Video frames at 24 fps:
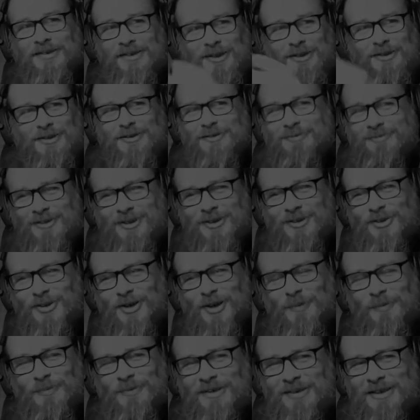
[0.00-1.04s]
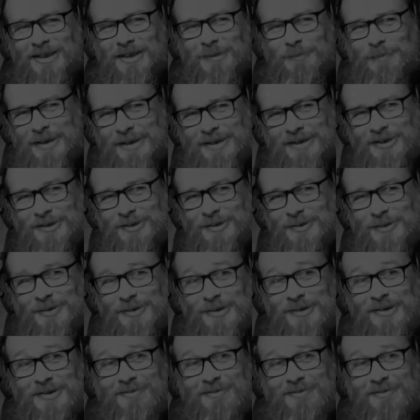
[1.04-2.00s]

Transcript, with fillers: You go to the shop, the tin of beans is always